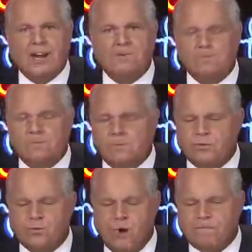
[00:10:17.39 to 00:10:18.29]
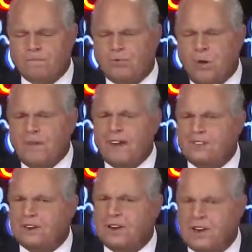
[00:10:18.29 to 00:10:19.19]
And
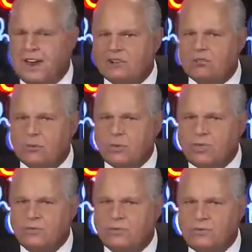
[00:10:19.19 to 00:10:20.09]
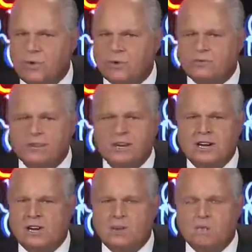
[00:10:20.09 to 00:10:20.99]
Trump has a connection with his
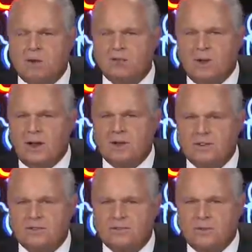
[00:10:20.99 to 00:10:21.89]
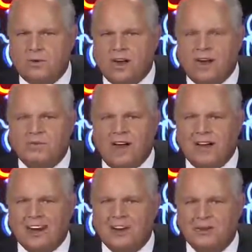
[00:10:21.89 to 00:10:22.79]
voters that most politicians don't
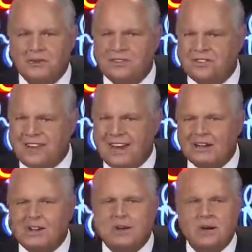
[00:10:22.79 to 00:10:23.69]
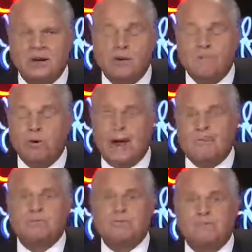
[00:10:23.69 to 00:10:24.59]
have. I understand it
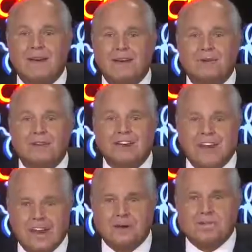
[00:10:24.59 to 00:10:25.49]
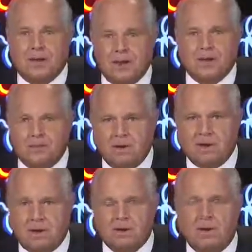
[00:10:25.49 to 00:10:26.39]
perhaps better than anybody
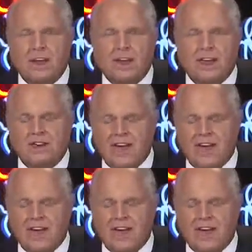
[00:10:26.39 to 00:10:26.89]
in media.